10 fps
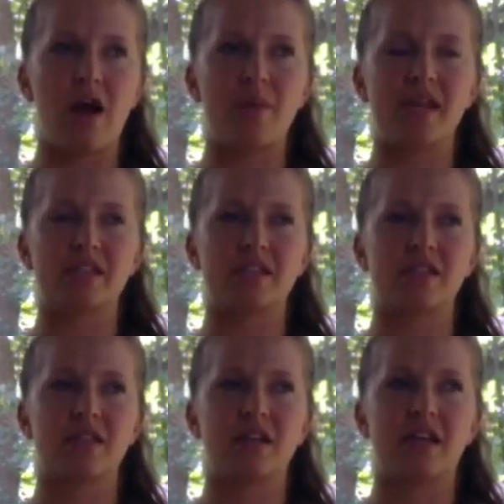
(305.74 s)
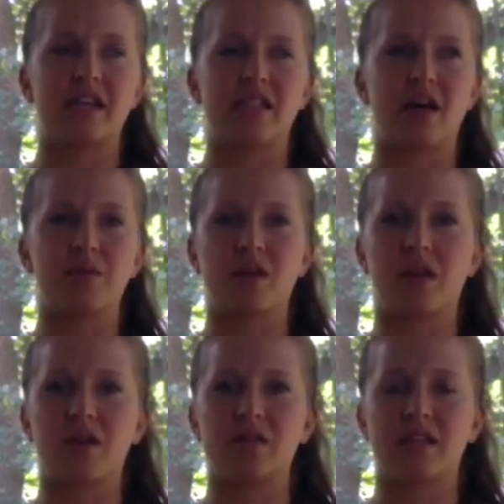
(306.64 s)
It's helped
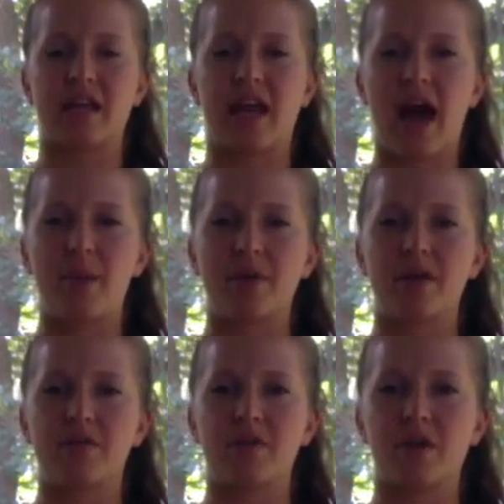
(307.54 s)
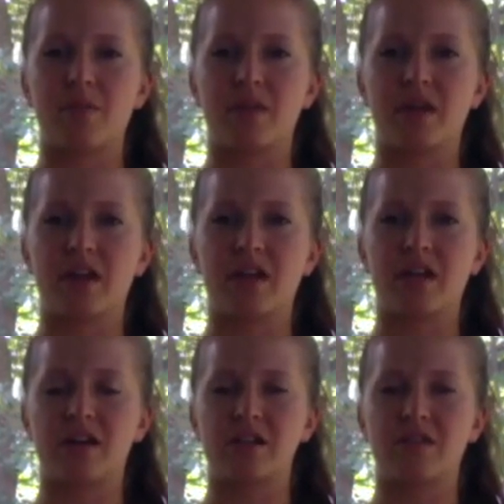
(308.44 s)
close the gap from here to
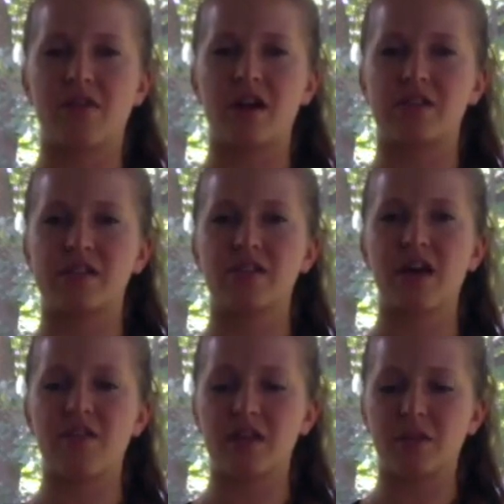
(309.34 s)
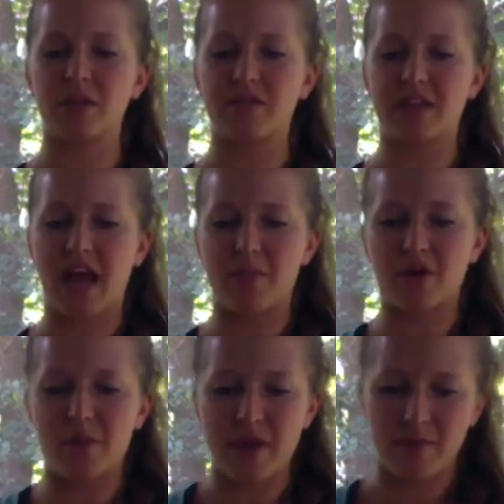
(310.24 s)
here so far. So I still have a little bit of a gap
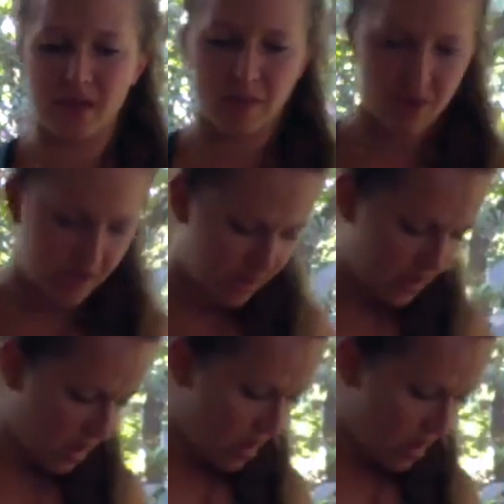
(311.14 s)
around my belly button.